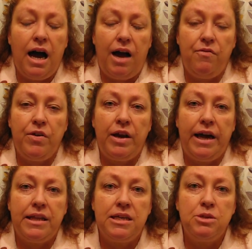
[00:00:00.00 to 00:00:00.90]
I feel
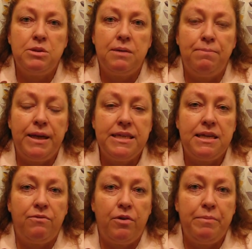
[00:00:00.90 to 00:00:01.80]
like this was a
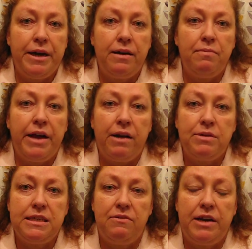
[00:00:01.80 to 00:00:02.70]
blessing from Him that I
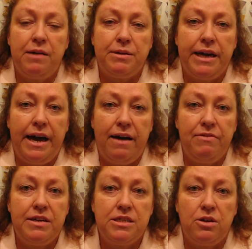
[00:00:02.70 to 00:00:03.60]
was even able to have
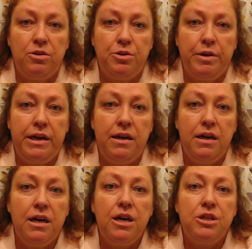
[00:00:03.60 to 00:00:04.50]
this surgery
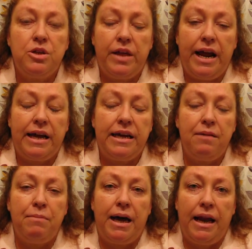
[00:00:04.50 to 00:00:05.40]
so that I can
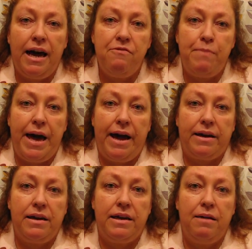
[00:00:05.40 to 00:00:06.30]
get my life
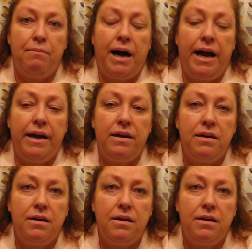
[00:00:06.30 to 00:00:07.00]
back and get my